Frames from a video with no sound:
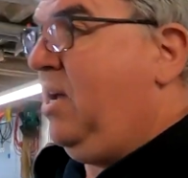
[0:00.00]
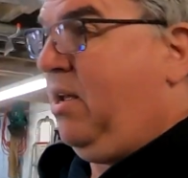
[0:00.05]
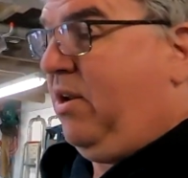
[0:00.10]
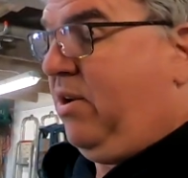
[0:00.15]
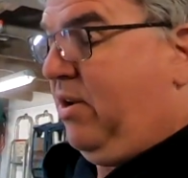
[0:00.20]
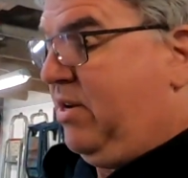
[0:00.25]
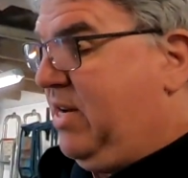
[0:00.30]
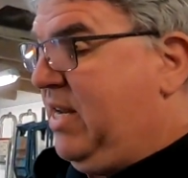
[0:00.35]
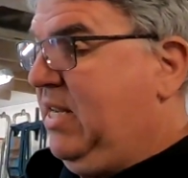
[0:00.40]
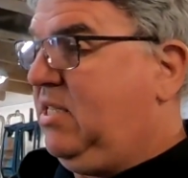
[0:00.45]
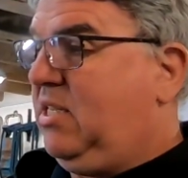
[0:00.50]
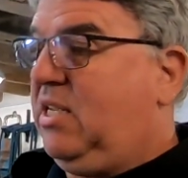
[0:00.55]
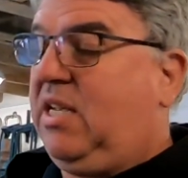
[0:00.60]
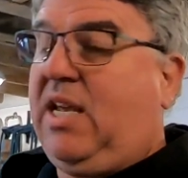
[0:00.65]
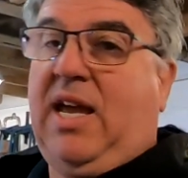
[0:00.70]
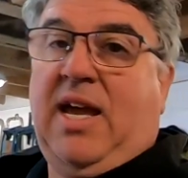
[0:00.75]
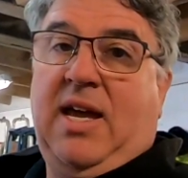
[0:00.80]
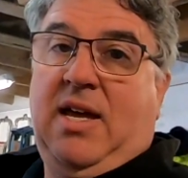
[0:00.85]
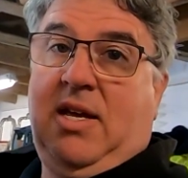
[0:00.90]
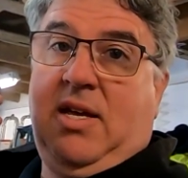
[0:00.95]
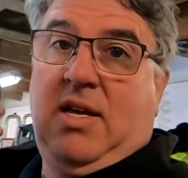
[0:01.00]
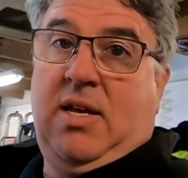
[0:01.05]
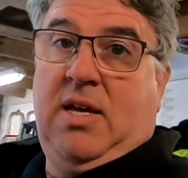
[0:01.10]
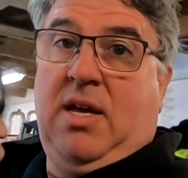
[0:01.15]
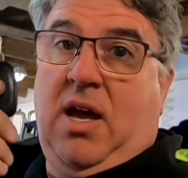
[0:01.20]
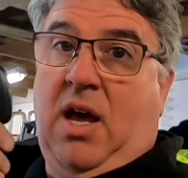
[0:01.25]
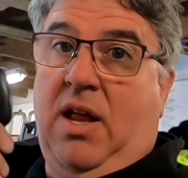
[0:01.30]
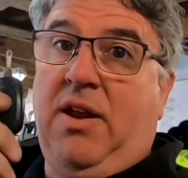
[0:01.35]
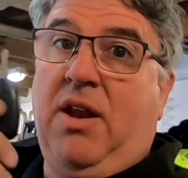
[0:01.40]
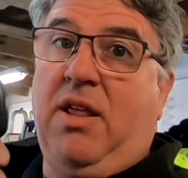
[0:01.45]
And I need to get
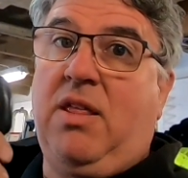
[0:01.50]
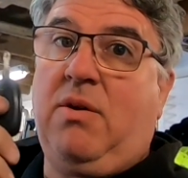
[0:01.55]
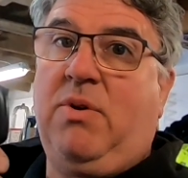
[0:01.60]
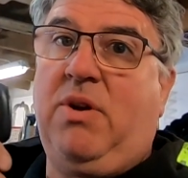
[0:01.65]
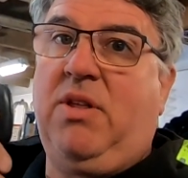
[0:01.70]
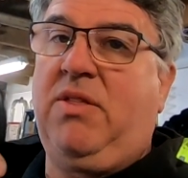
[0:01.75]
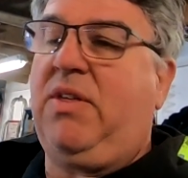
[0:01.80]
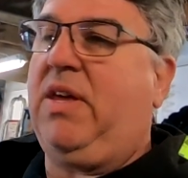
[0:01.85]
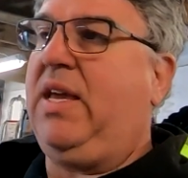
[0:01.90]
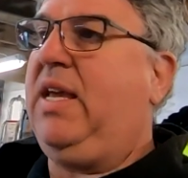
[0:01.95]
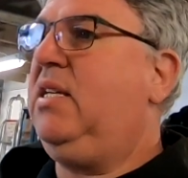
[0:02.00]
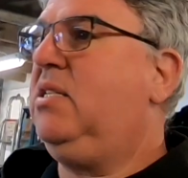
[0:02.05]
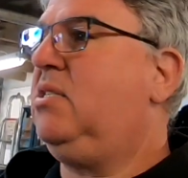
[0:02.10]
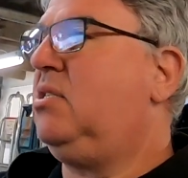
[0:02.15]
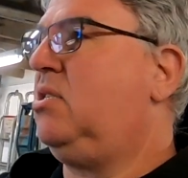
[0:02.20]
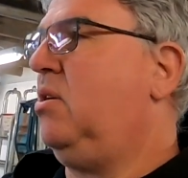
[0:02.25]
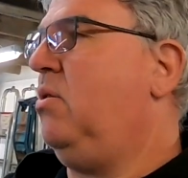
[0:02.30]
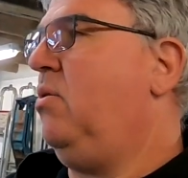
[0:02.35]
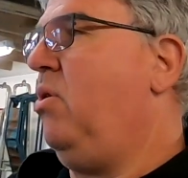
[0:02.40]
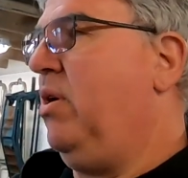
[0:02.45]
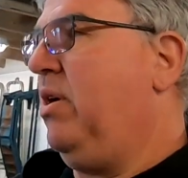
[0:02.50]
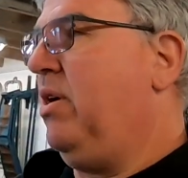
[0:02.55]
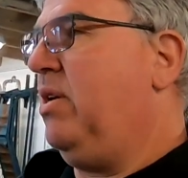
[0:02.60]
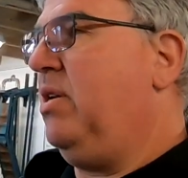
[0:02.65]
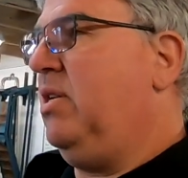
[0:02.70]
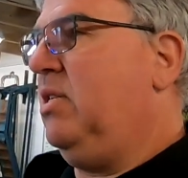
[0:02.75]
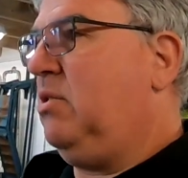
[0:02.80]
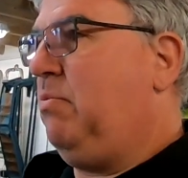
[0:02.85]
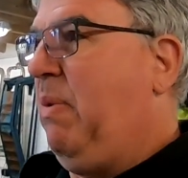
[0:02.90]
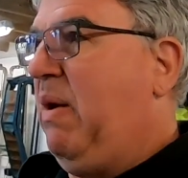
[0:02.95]
another one of these, so I'm
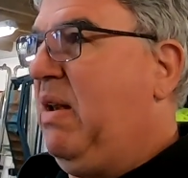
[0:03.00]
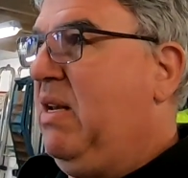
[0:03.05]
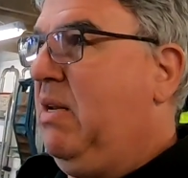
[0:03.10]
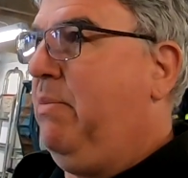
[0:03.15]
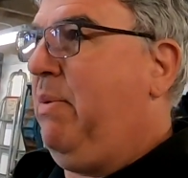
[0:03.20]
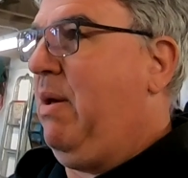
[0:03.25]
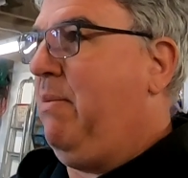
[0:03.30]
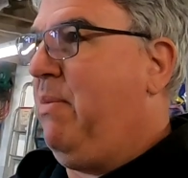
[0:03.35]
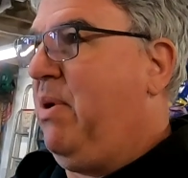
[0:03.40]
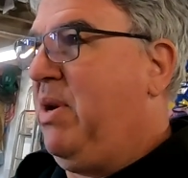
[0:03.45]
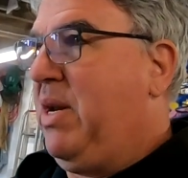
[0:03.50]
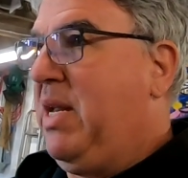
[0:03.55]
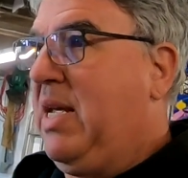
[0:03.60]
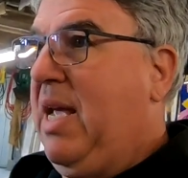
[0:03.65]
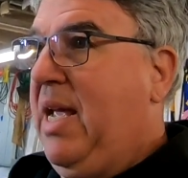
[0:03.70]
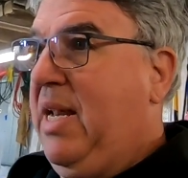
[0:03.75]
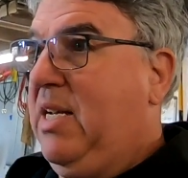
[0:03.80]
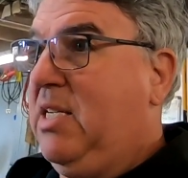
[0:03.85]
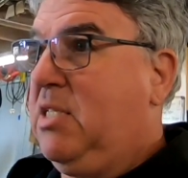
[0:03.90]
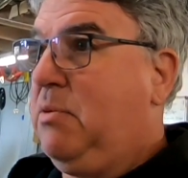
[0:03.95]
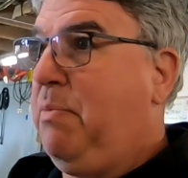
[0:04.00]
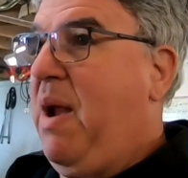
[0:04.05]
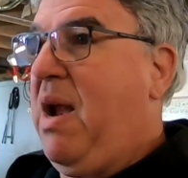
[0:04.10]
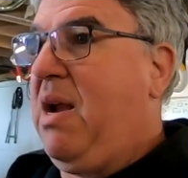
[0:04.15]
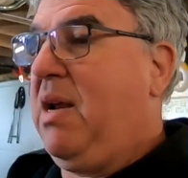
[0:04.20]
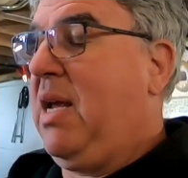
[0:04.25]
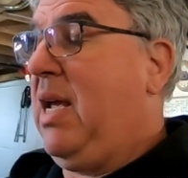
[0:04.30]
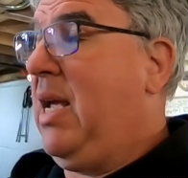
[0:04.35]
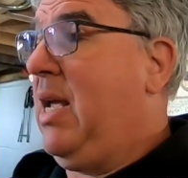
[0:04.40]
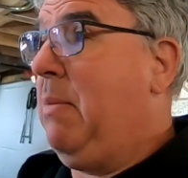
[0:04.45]
going to spend a bit of money getting a
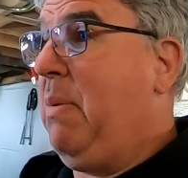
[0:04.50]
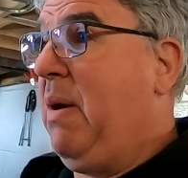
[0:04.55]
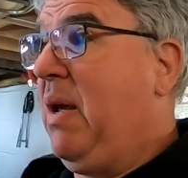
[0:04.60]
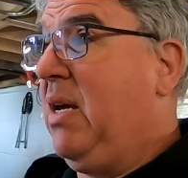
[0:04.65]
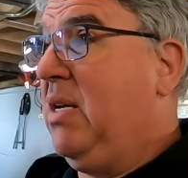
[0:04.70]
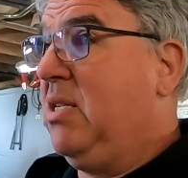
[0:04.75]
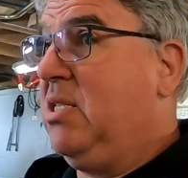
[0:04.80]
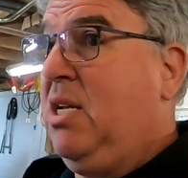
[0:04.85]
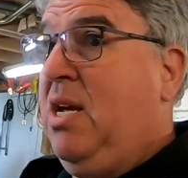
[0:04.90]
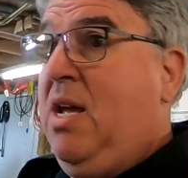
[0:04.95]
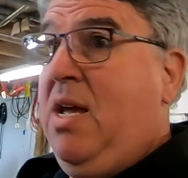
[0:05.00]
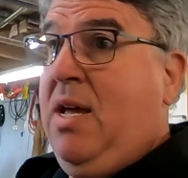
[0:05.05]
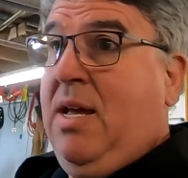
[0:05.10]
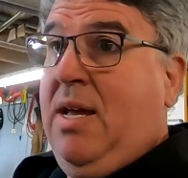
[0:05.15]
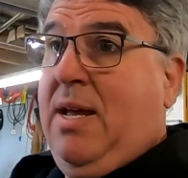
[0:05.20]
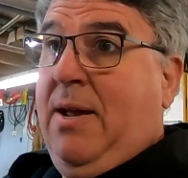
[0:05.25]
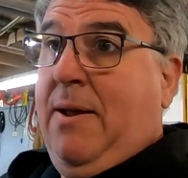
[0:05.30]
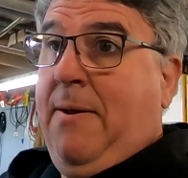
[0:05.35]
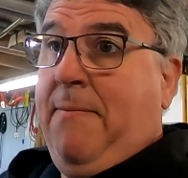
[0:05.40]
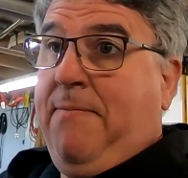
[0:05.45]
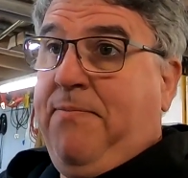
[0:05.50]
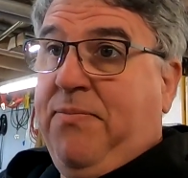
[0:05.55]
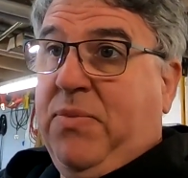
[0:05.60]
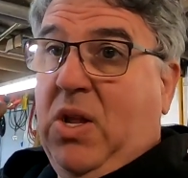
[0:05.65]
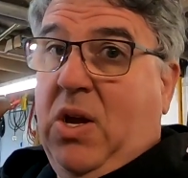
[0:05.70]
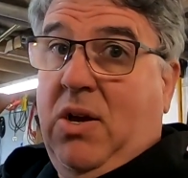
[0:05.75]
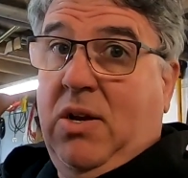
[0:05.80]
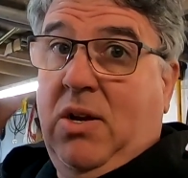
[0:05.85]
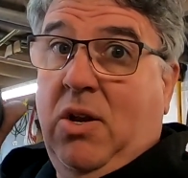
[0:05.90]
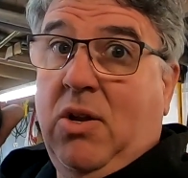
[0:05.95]
spare key because
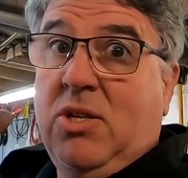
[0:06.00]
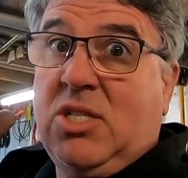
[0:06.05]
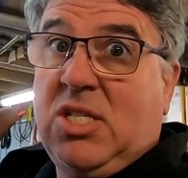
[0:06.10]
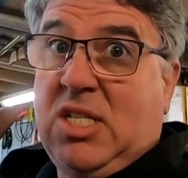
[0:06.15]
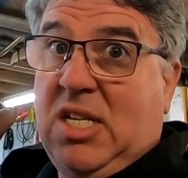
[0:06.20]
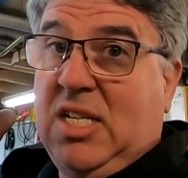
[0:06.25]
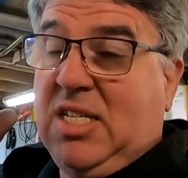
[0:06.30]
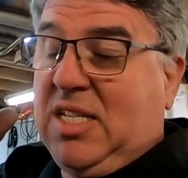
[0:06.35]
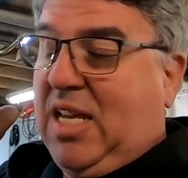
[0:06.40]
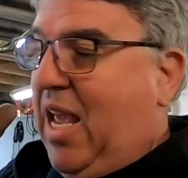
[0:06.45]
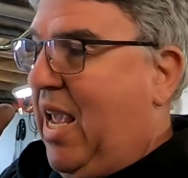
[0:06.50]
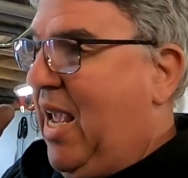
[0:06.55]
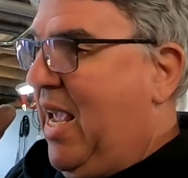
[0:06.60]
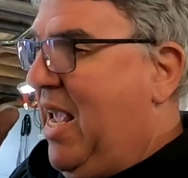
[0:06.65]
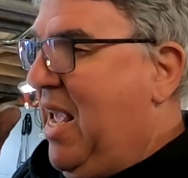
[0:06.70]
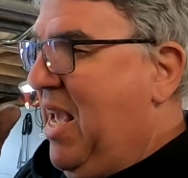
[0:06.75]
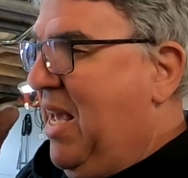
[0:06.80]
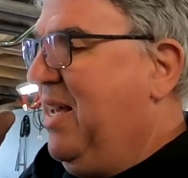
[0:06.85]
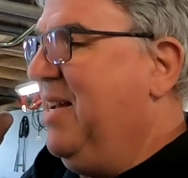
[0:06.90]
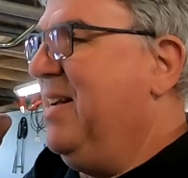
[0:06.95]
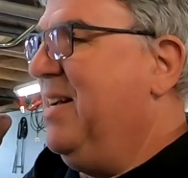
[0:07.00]
I lost this key